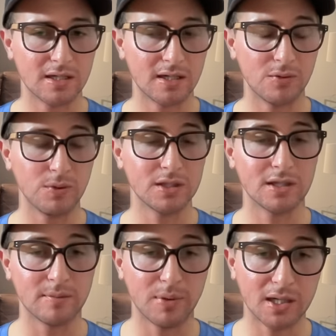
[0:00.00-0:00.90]
with
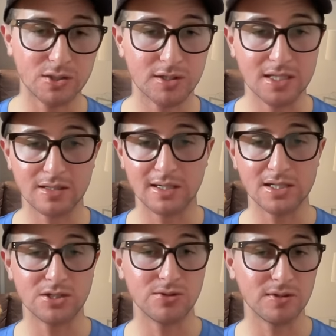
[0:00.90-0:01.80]
the Padres the
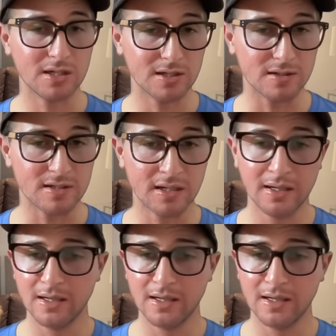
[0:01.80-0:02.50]
last 2 years.